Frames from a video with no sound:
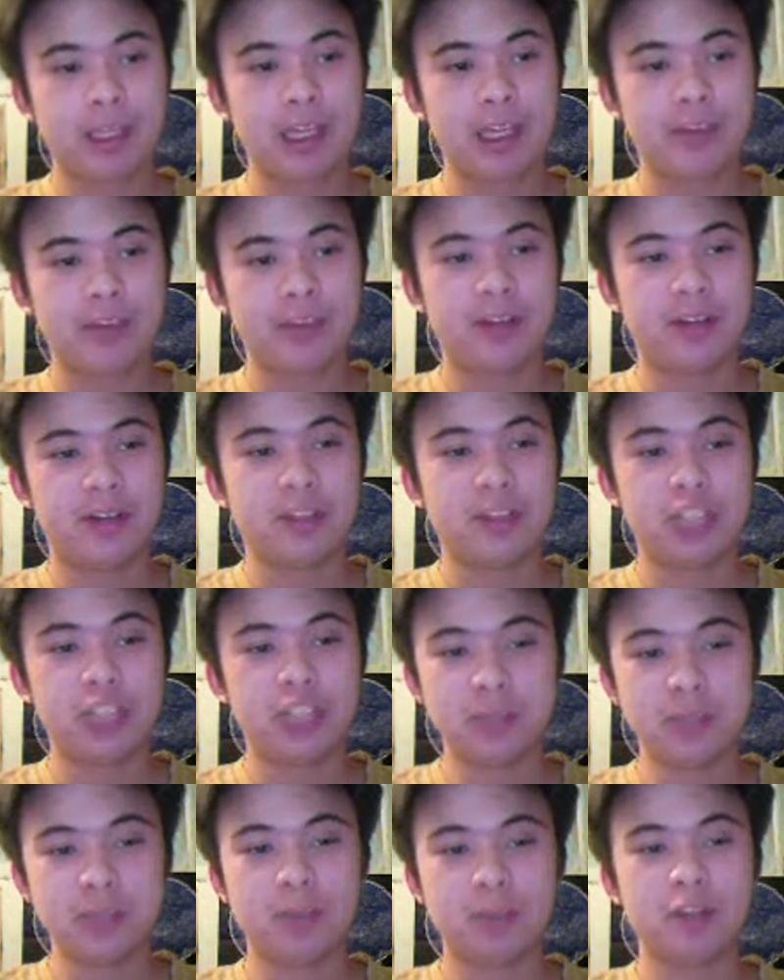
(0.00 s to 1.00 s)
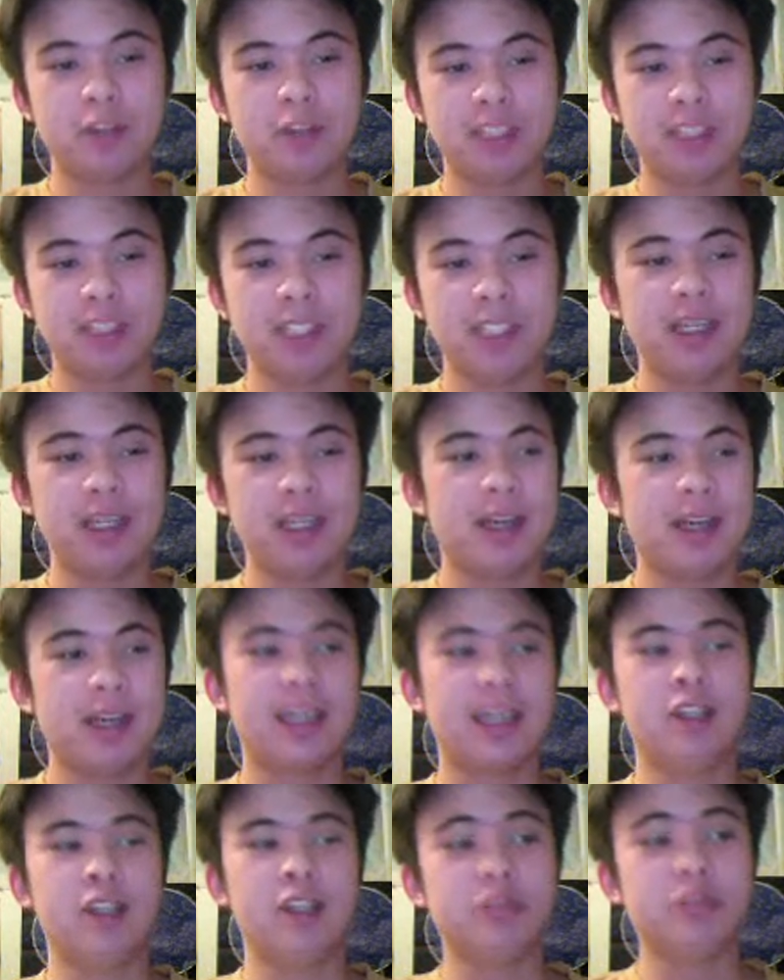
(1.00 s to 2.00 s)
if James Posey
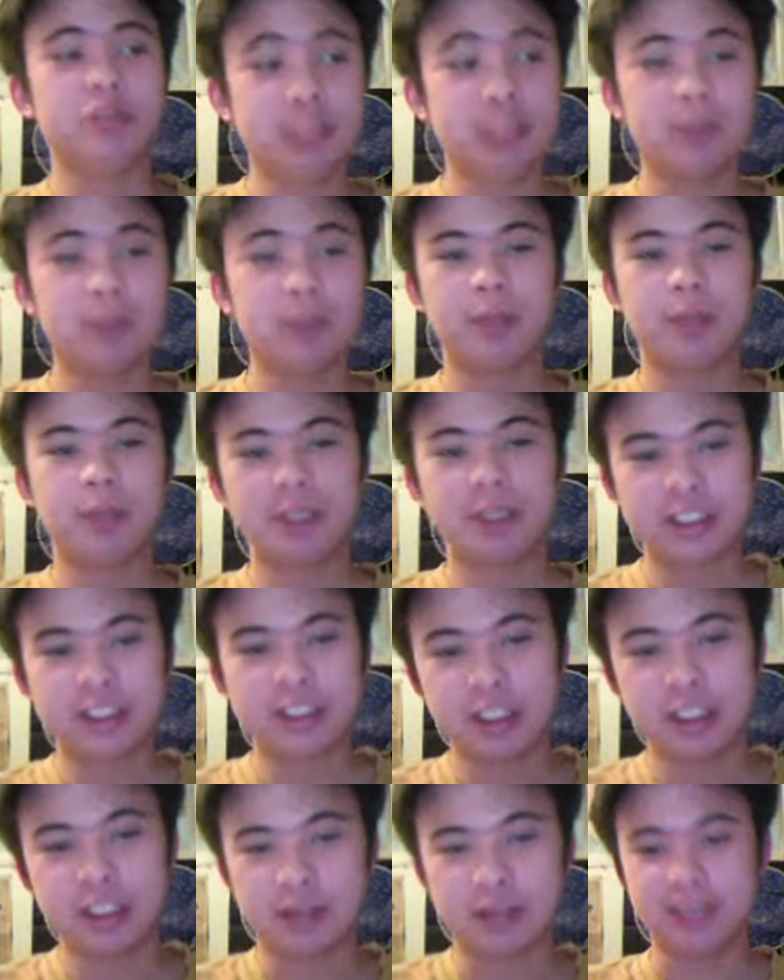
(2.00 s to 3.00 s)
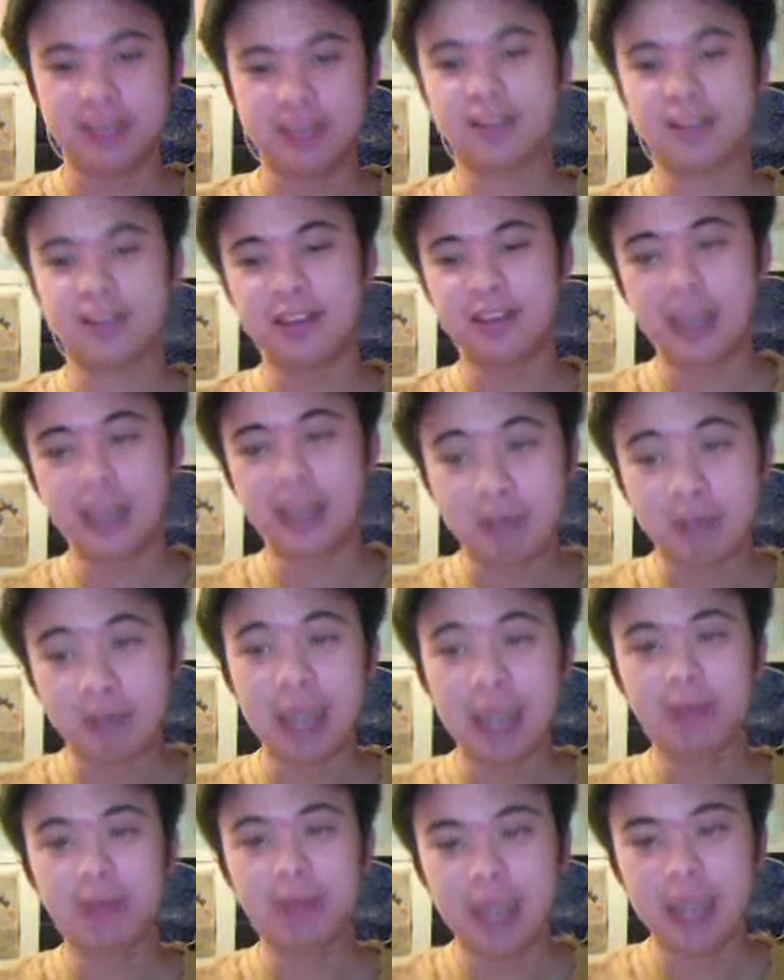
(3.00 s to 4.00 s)
can do something this series, they
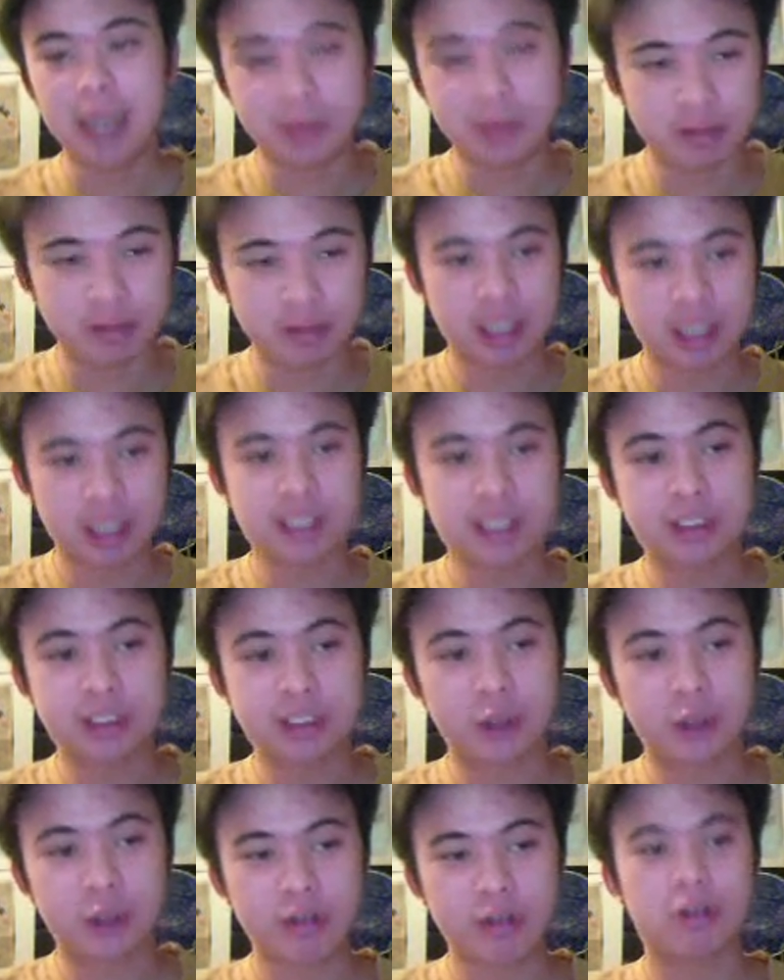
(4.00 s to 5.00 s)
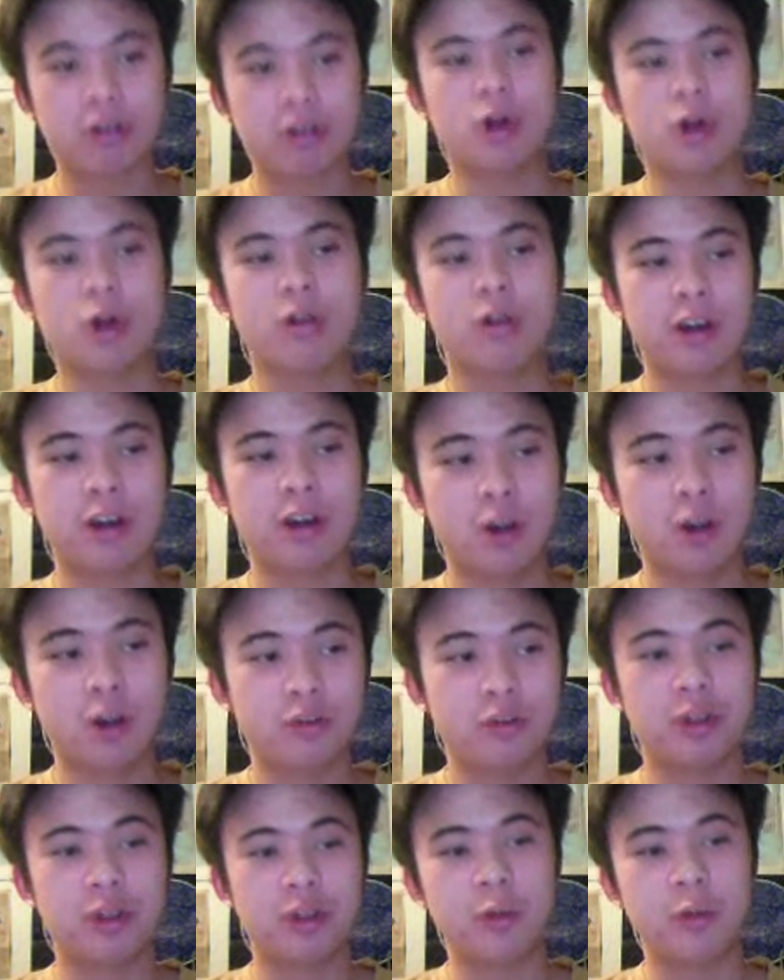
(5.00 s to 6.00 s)
might be able to at least hold their own and
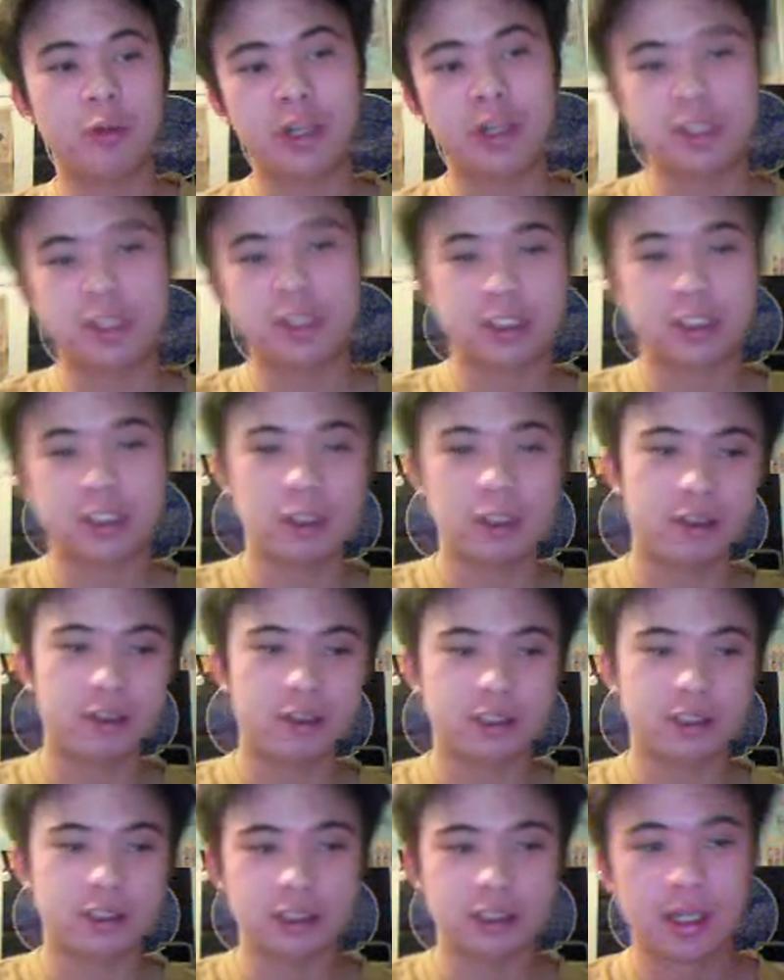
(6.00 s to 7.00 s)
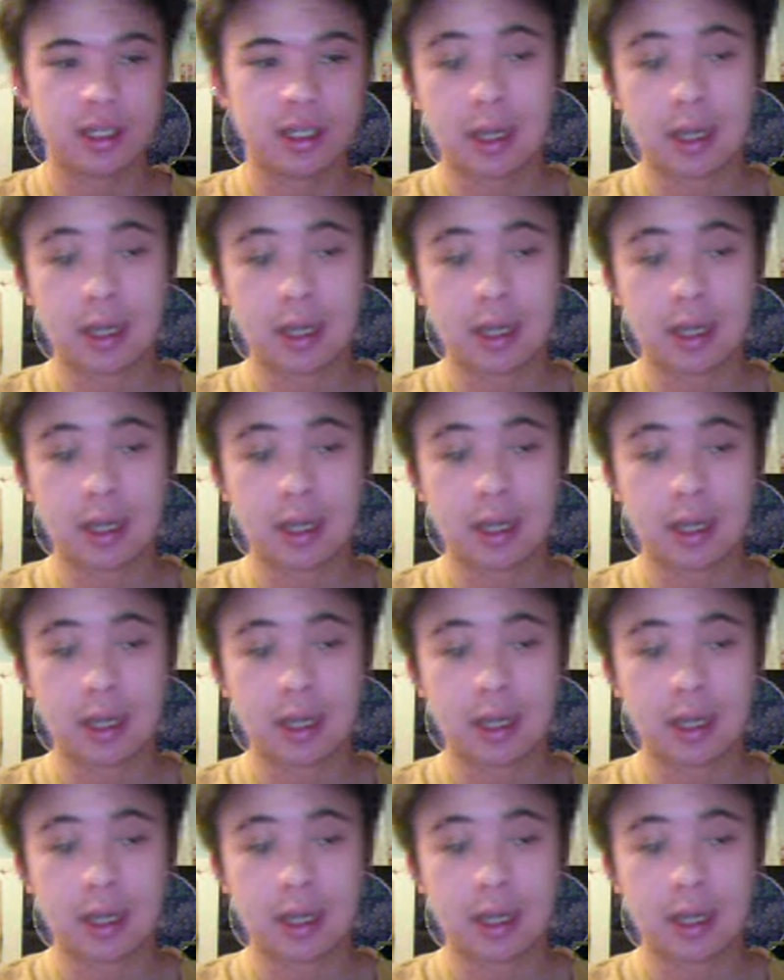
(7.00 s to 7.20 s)
hopefully win in the starters.